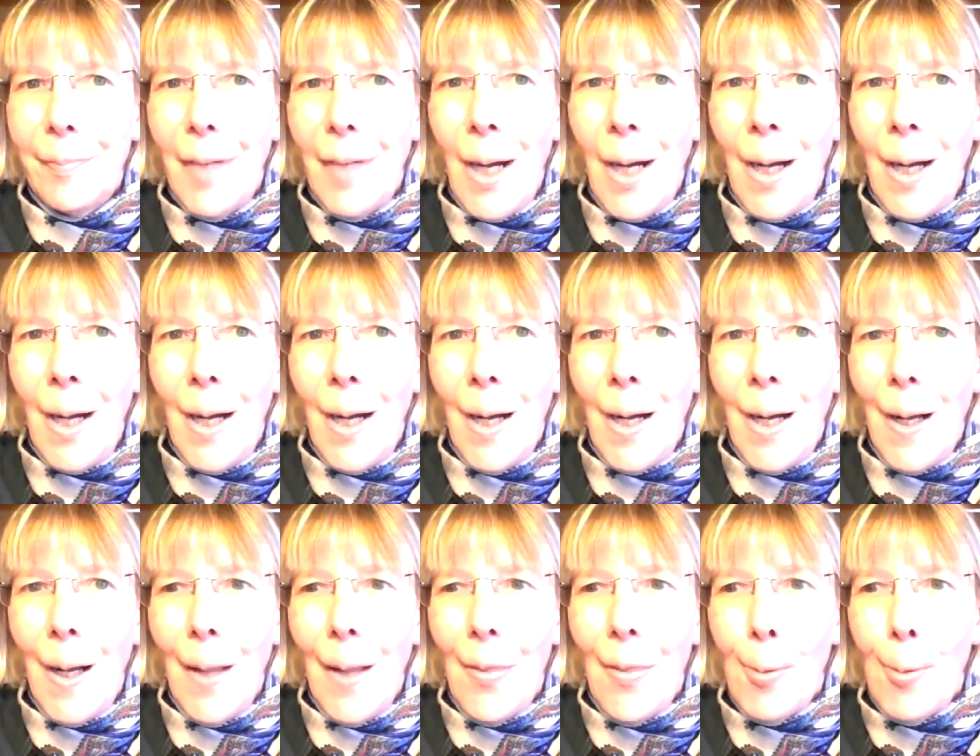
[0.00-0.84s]

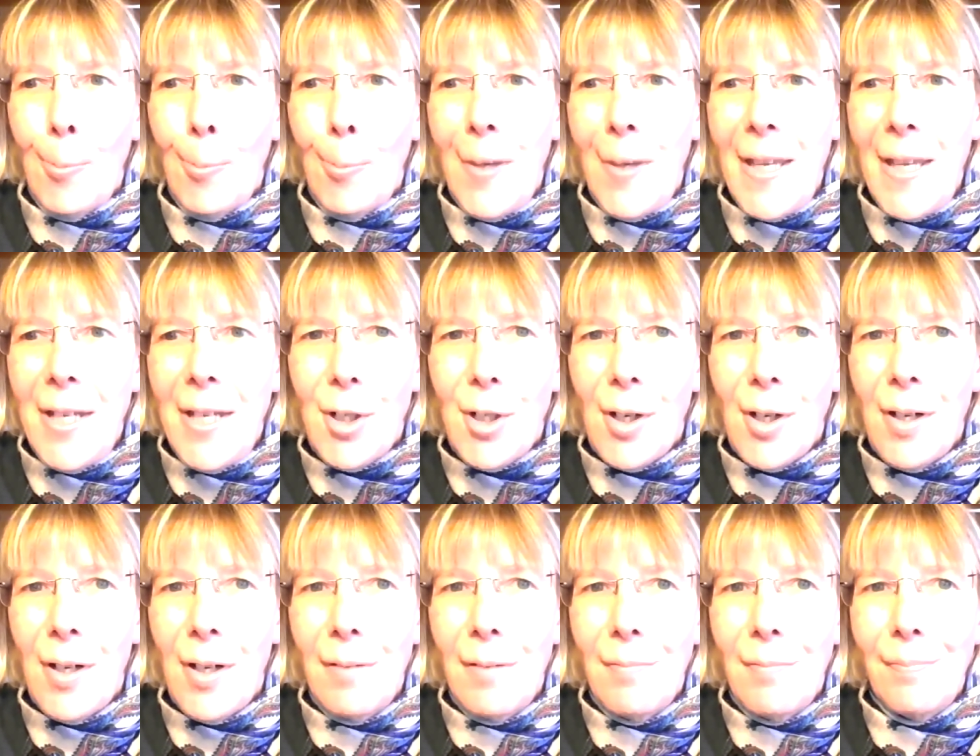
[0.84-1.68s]
Uh, the
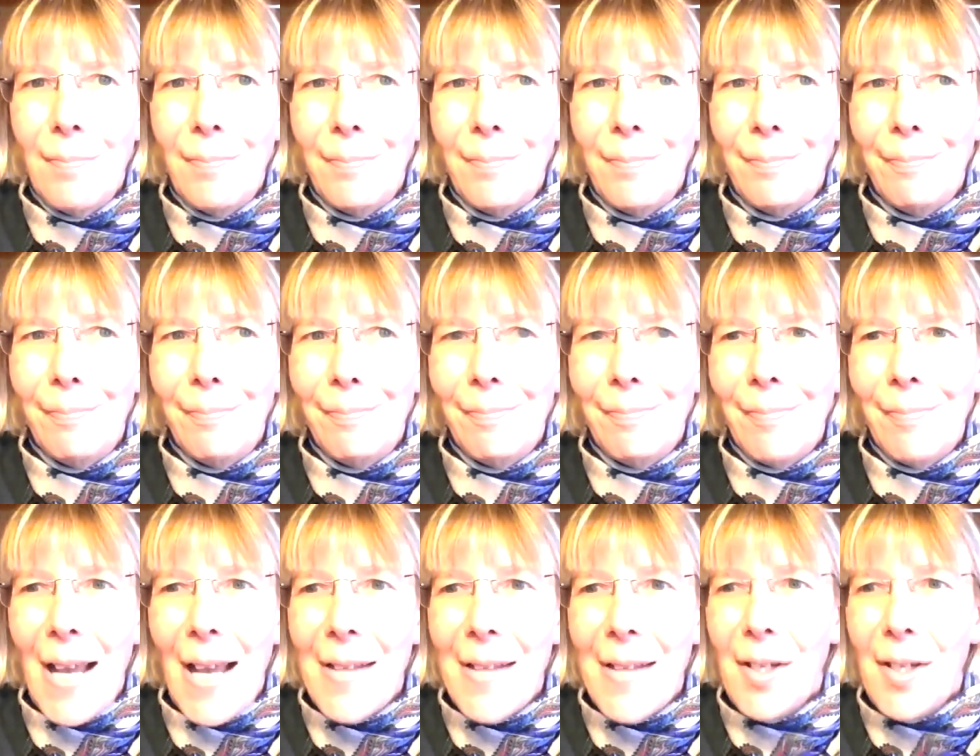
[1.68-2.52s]
region
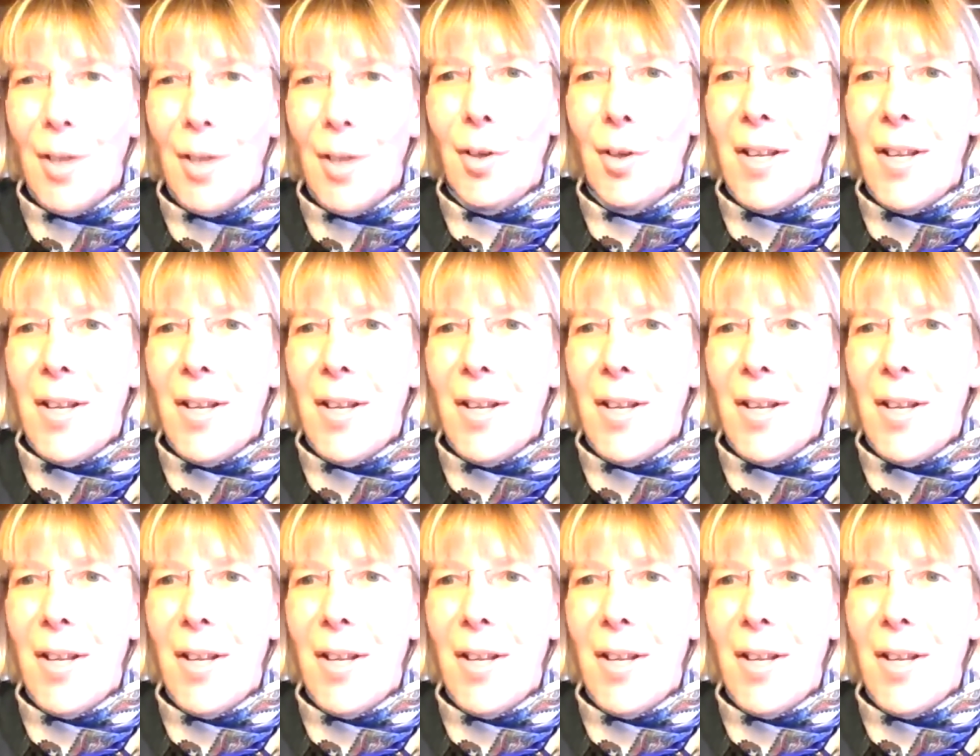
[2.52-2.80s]
hasn't got its